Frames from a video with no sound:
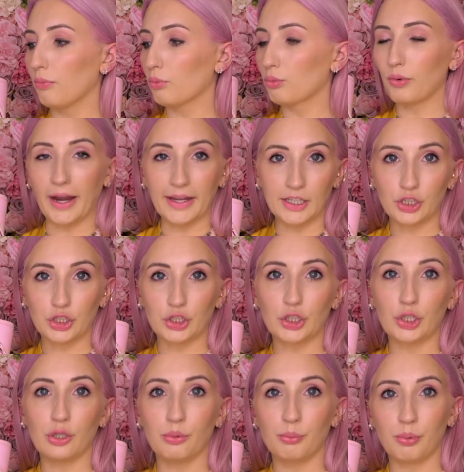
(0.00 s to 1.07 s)

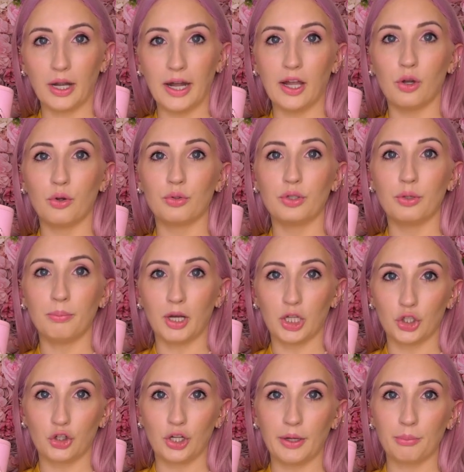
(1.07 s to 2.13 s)
regular brown
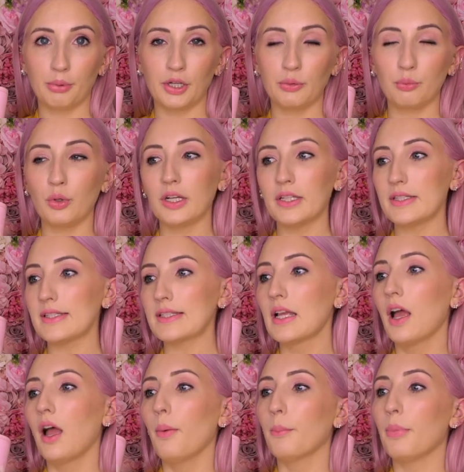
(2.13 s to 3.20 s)
monogram print ones,
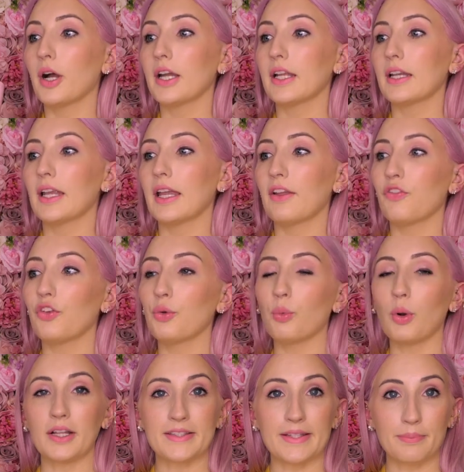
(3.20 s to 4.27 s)
but if you
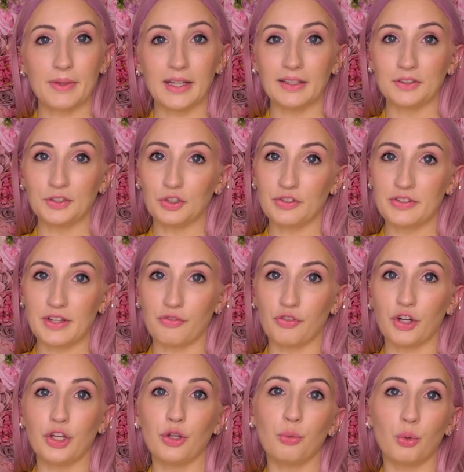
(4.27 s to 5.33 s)
want something a little
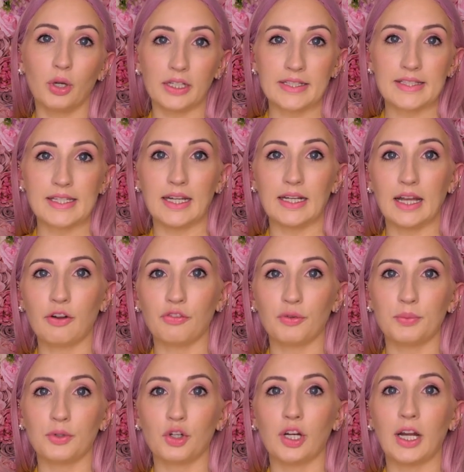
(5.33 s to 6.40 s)
different, you want to stand out from
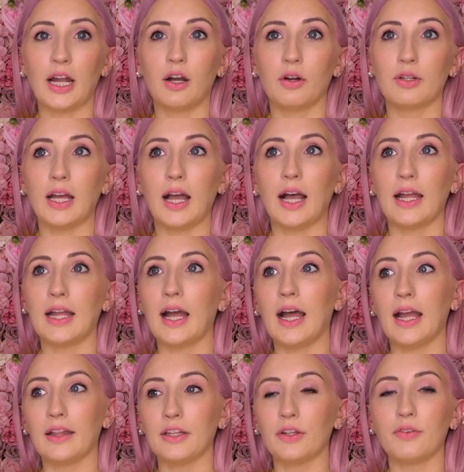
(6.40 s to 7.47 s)
the crowd, I
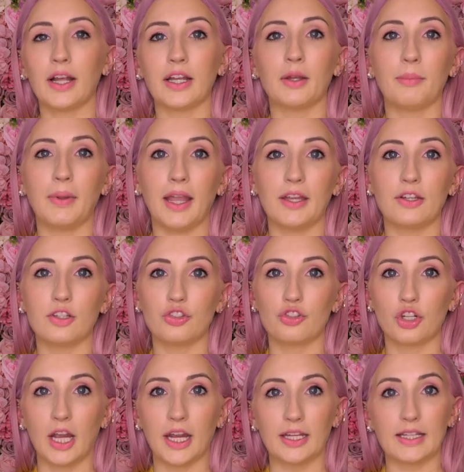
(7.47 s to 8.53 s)
highly recommend
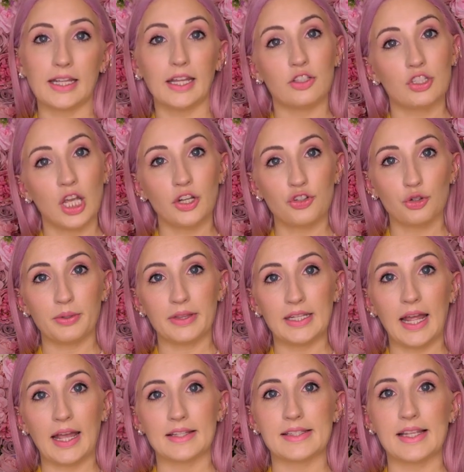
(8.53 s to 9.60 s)
trying to get in touch with
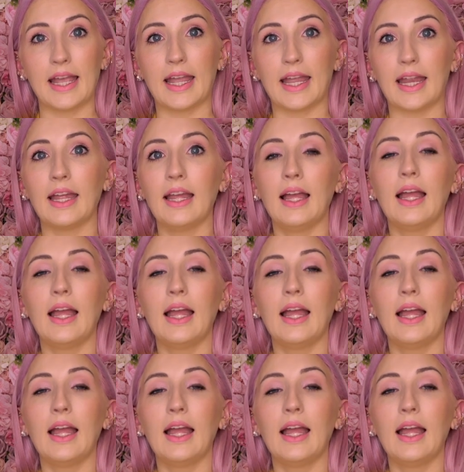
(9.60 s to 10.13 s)
an SA